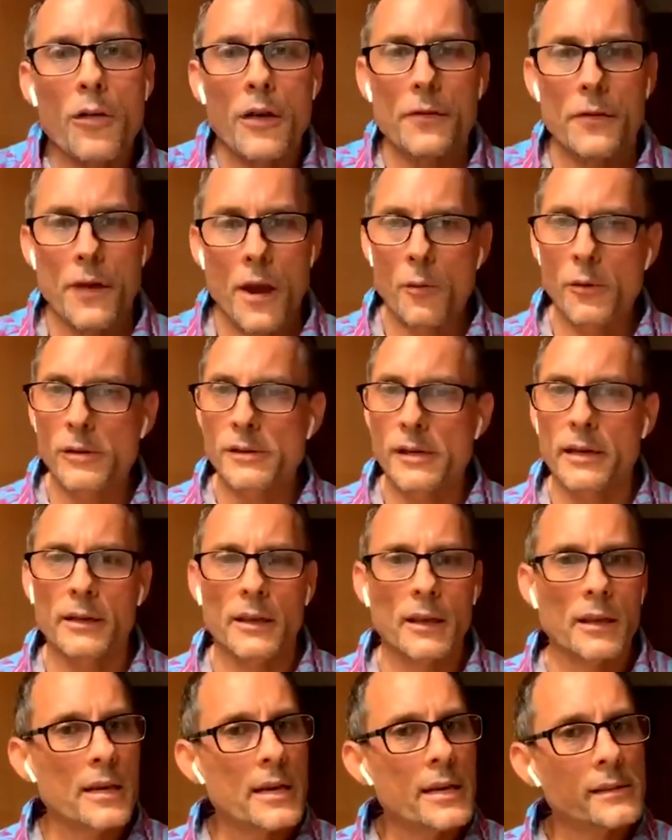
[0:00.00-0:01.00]
there was at
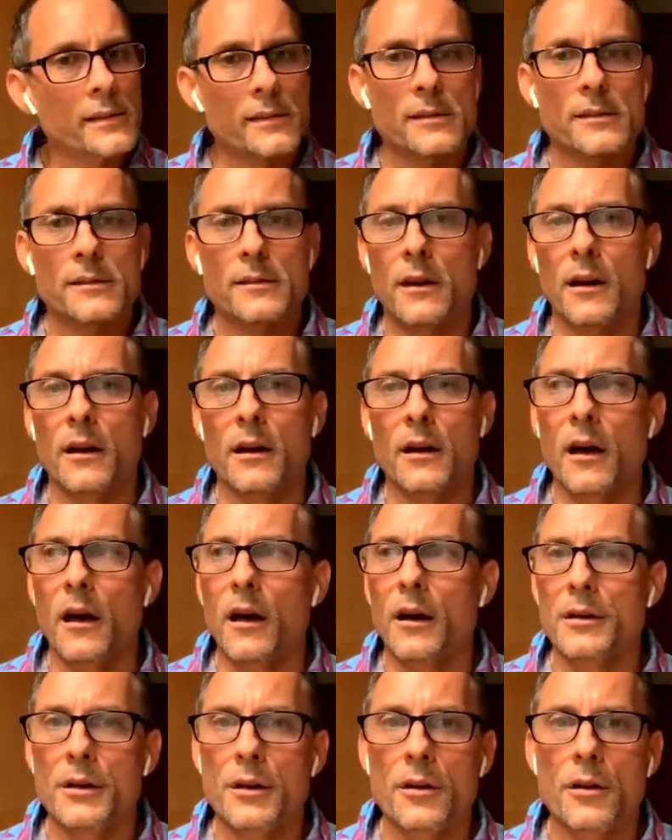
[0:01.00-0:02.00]
least a
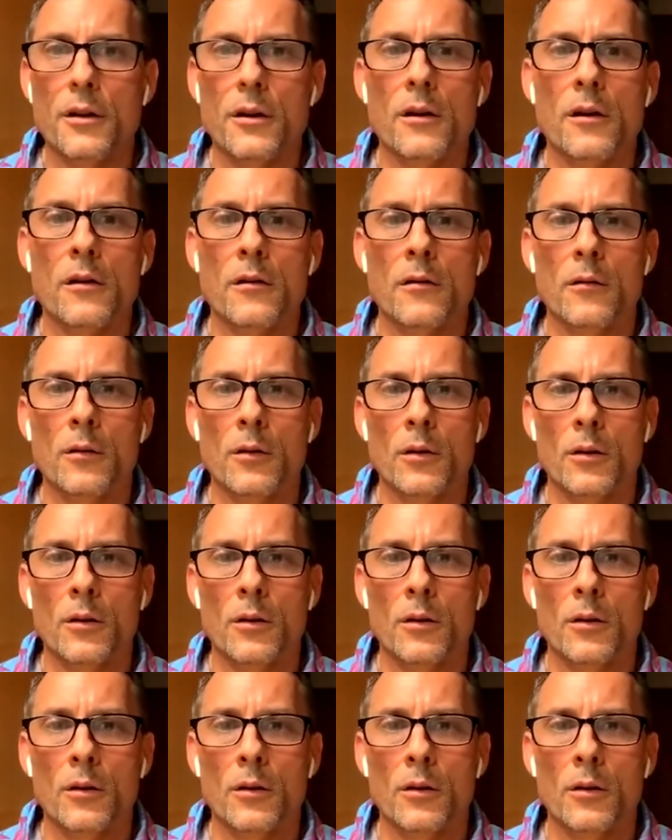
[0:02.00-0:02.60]
year,